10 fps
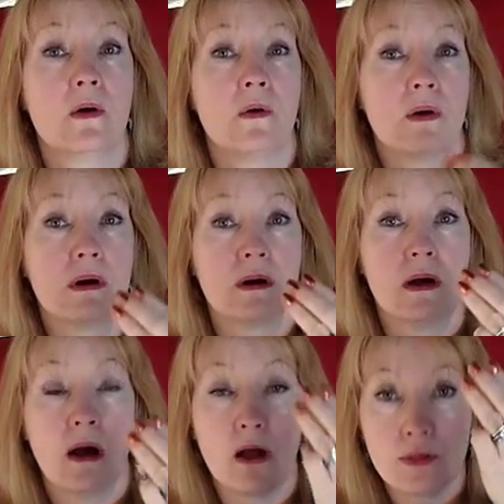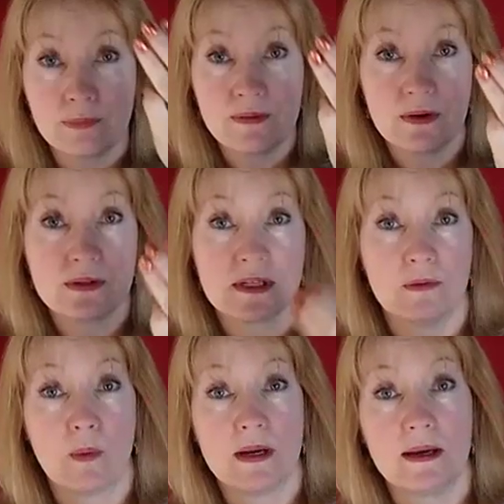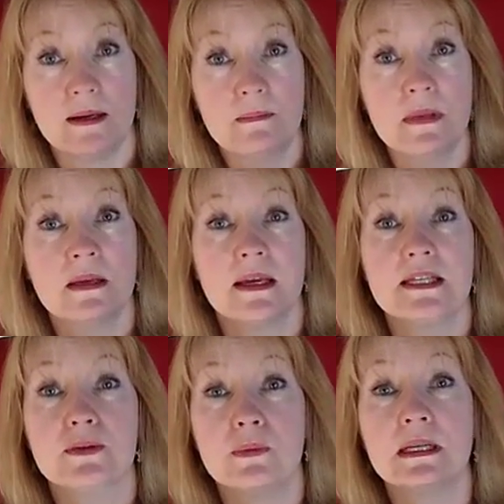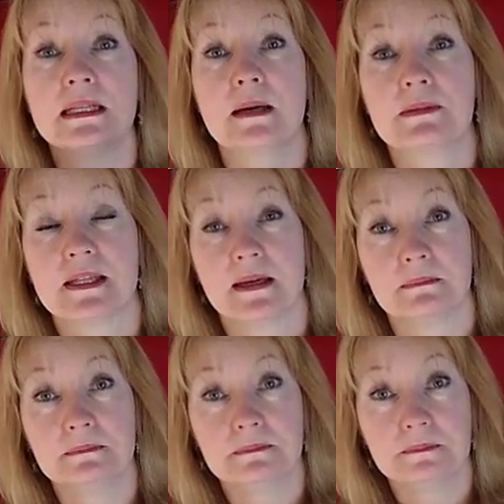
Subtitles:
or all 3 votes on one item. It's really up to them.